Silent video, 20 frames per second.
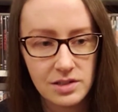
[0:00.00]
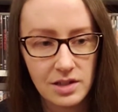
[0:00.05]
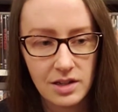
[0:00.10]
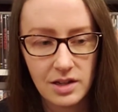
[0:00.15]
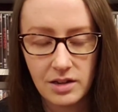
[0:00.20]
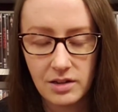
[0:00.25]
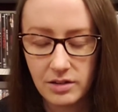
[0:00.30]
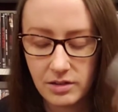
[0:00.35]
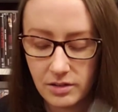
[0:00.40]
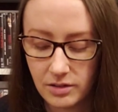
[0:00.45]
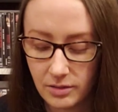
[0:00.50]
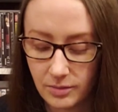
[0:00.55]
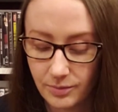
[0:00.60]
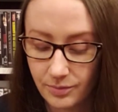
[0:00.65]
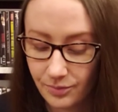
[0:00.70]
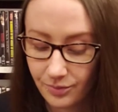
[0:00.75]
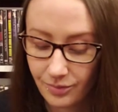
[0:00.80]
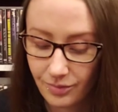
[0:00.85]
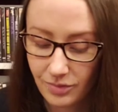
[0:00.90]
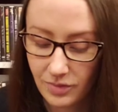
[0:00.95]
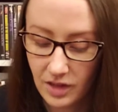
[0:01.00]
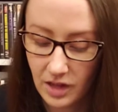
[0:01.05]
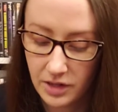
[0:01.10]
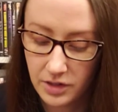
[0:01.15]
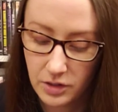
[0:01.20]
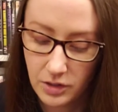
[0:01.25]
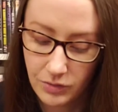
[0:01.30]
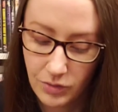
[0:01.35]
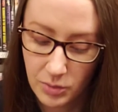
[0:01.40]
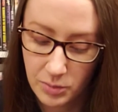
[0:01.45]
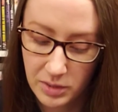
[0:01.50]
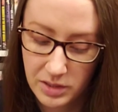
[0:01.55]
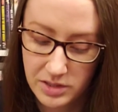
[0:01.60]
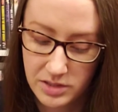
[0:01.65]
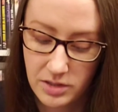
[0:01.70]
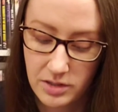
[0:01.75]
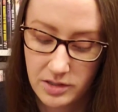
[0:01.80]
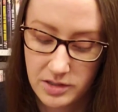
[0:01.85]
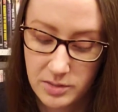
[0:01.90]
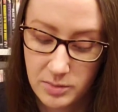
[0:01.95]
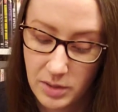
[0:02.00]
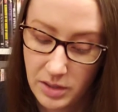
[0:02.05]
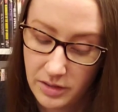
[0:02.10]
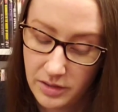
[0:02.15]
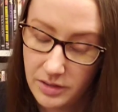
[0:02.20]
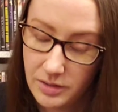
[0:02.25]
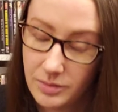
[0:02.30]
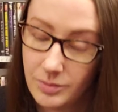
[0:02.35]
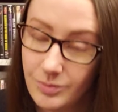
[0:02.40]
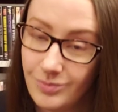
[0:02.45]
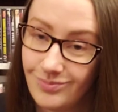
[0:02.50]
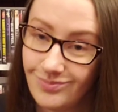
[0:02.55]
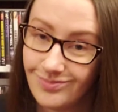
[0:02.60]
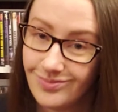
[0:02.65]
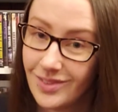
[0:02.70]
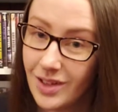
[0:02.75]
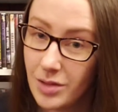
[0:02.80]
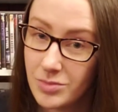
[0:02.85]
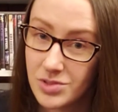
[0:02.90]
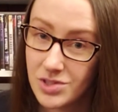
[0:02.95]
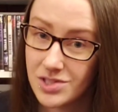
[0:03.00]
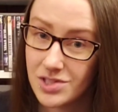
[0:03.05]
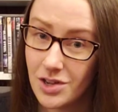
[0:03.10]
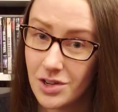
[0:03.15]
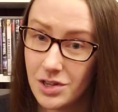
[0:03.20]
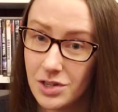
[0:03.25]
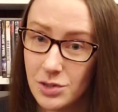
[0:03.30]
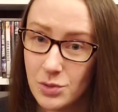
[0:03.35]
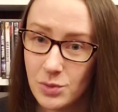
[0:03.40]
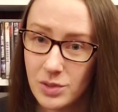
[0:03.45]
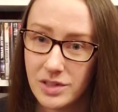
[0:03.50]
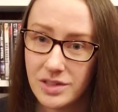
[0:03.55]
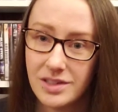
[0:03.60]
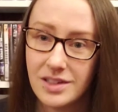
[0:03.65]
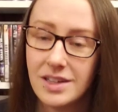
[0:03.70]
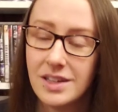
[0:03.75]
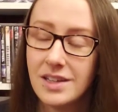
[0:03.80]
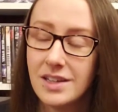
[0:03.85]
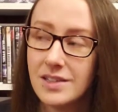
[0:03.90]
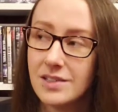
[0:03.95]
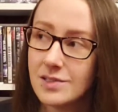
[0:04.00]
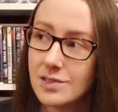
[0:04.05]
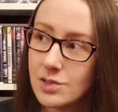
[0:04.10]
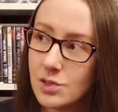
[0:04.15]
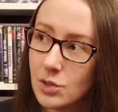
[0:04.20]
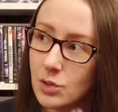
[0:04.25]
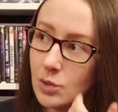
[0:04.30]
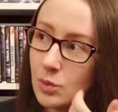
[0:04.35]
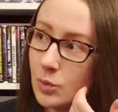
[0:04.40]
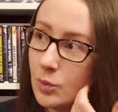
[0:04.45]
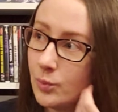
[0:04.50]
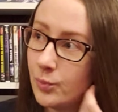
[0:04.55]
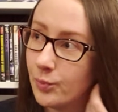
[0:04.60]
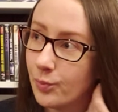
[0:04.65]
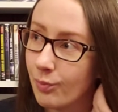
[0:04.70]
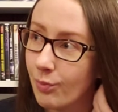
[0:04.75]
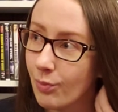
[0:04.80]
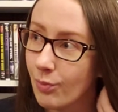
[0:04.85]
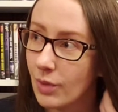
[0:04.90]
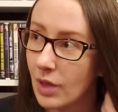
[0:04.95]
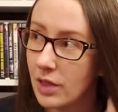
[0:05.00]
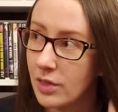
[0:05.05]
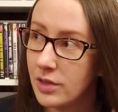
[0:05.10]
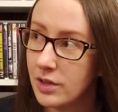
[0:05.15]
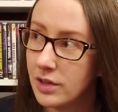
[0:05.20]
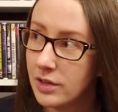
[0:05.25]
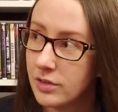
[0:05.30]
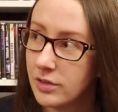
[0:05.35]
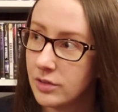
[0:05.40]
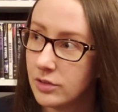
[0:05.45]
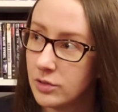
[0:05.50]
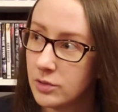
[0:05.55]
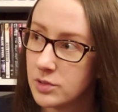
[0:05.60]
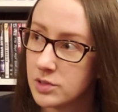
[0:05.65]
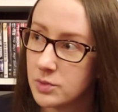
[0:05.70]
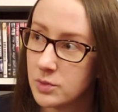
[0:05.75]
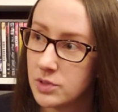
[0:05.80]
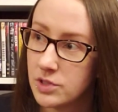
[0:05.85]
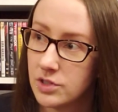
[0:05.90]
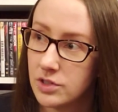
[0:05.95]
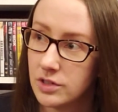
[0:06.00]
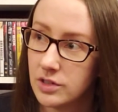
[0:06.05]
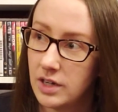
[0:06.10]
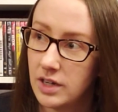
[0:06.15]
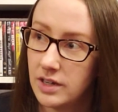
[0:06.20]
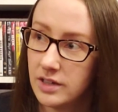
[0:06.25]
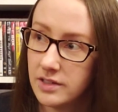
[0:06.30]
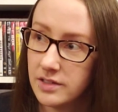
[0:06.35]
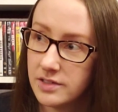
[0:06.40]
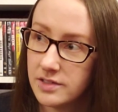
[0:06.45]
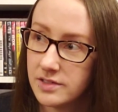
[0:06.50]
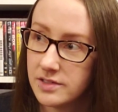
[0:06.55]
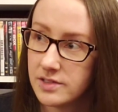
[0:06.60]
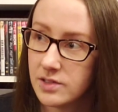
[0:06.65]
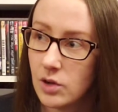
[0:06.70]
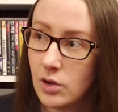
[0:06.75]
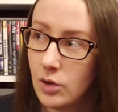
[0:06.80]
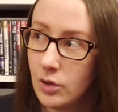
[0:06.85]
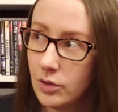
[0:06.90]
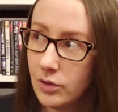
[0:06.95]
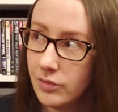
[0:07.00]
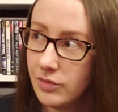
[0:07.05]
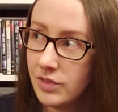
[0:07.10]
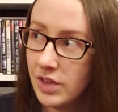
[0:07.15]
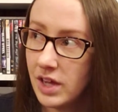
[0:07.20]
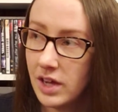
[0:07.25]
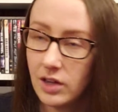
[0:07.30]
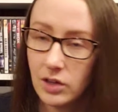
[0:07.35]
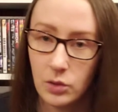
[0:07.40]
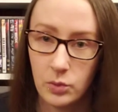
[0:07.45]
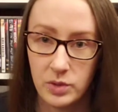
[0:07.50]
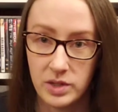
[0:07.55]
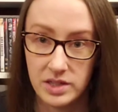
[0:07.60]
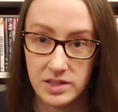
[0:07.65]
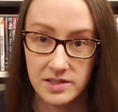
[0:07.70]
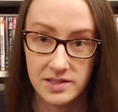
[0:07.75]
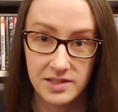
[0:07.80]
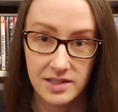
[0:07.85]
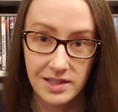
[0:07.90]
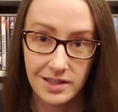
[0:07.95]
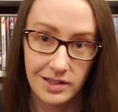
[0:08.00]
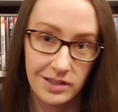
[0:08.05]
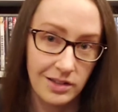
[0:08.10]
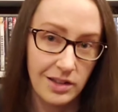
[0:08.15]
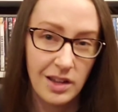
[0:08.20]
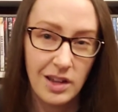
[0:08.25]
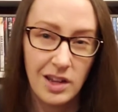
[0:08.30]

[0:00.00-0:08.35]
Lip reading: I don't know. I know everybody talked about it. I'm just not into it. So I think that Louis Switcher has all of the Halloweens like